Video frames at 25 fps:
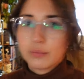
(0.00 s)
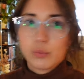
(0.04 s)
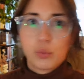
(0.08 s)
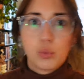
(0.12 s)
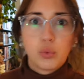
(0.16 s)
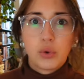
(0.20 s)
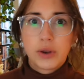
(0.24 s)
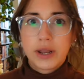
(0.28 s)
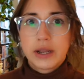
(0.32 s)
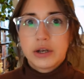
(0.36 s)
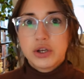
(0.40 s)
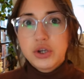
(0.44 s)

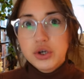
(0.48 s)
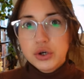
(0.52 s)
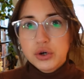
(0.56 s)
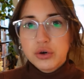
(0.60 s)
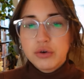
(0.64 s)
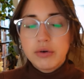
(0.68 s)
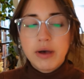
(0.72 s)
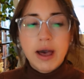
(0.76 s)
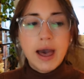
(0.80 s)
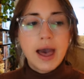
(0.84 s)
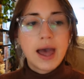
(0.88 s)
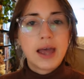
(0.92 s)
what I
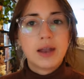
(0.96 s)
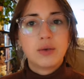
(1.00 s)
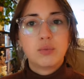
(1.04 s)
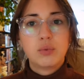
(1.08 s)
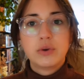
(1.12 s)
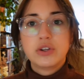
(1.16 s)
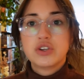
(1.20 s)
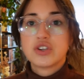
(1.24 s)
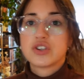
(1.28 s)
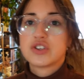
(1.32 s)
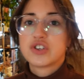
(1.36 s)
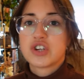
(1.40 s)
do and
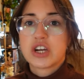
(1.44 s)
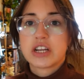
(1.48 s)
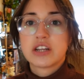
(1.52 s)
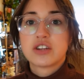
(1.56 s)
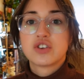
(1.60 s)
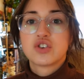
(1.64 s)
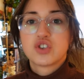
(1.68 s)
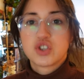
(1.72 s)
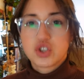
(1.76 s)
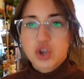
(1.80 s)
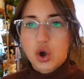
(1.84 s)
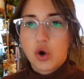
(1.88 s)
we just chatted
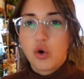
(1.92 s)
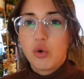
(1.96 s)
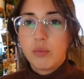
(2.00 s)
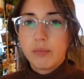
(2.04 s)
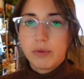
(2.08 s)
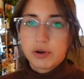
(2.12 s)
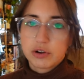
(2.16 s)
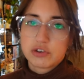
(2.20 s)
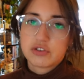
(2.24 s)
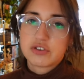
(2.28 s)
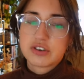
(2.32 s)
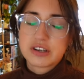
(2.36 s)
so
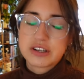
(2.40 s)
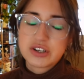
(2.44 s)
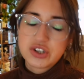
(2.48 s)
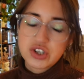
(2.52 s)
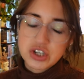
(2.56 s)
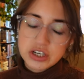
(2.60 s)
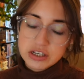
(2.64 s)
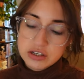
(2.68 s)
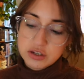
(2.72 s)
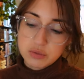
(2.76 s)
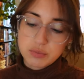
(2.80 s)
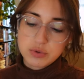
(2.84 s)
much.
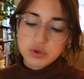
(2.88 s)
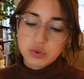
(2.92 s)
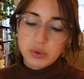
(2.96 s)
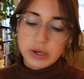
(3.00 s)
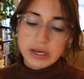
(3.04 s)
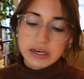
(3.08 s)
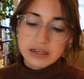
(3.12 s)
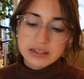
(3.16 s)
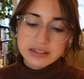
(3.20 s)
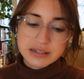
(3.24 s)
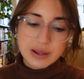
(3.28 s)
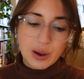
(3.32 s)
She's super
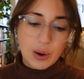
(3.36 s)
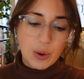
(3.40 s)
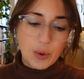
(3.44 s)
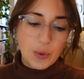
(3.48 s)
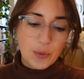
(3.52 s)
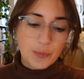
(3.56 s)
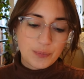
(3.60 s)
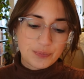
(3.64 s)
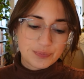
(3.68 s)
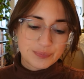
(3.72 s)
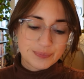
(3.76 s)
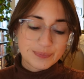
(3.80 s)
sweet.
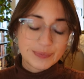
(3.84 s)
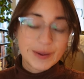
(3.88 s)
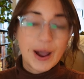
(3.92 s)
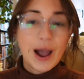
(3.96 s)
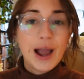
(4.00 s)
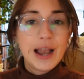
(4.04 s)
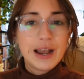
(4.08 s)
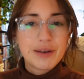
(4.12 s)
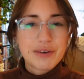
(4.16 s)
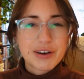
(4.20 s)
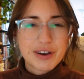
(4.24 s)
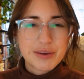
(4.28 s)
So
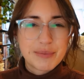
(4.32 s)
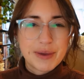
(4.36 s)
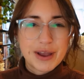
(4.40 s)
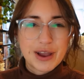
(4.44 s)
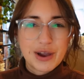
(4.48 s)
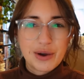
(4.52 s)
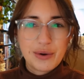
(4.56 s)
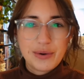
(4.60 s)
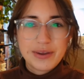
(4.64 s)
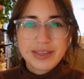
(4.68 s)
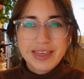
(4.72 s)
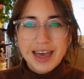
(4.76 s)
highly recommend
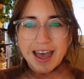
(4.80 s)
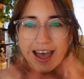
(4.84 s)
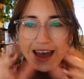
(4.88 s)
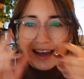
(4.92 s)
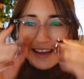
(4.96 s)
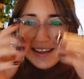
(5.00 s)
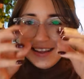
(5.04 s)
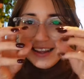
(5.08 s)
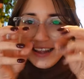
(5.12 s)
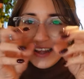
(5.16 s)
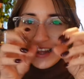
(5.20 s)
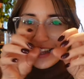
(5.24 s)
going there.
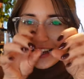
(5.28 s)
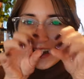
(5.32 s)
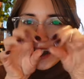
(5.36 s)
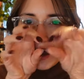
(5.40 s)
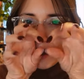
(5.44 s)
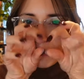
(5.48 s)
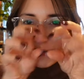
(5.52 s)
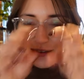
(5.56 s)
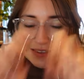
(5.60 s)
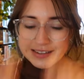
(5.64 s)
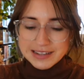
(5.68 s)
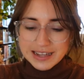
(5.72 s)

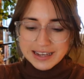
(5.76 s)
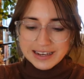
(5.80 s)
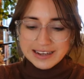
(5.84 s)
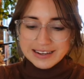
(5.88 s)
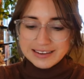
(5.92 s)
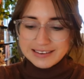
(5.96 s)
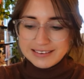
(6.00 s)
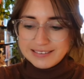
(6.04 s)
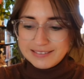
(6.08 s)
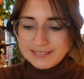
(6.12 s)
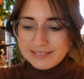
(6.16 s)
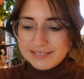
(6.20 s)
Now I'm just
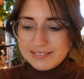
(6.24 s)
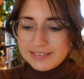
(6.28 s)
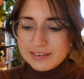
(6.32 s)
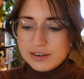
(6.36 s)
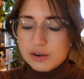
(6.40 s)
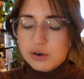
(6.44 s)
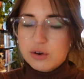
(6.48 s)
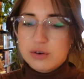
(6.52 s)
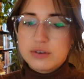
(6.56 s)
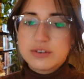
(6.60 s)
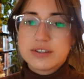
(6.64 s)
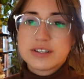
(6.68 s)
like
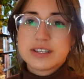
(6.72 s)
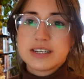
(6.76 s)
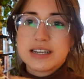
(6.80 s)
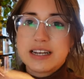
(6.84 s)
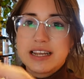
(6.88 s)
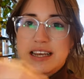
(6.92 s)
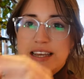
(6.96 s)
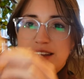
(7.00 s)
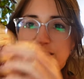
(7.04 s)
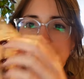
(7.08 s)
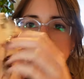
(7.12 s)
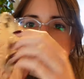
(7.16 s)

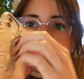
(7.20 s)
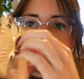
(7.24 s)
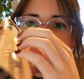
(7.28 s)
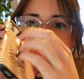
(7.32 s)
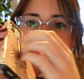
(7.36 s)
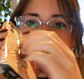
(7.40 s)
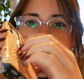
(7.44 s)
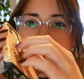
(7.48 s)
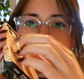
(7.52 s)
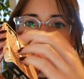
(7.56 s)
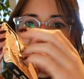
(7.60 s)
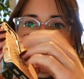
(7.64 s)
constantly
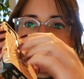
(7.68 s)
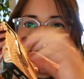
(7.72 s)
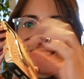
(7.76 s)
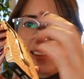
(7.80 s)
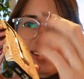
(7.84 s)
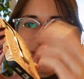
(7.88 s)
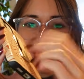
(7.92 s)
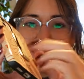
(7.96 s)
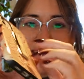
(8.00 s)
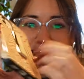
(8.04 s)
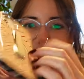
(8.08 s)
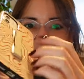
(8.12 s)
just
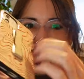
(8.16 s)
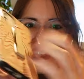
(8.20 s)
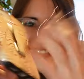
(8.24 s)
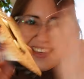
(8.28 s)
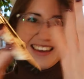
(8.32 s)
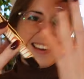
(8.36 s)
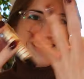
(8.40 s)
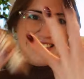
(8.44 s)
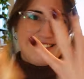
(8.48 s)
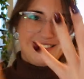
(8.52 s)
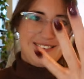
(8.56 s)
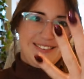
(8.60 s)
doing
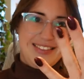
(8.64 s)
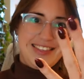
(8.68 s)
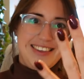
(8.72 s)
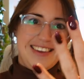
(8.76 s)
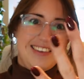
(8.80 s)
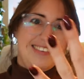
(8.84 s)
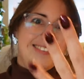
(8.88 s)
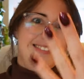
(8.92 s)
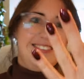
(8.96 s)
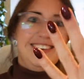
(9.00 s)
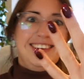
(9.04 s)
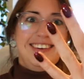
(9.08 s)
things with
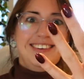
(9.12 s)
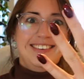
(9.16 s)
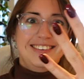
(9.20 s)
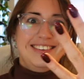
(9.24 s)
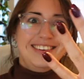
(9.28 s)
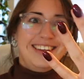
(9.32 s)
this because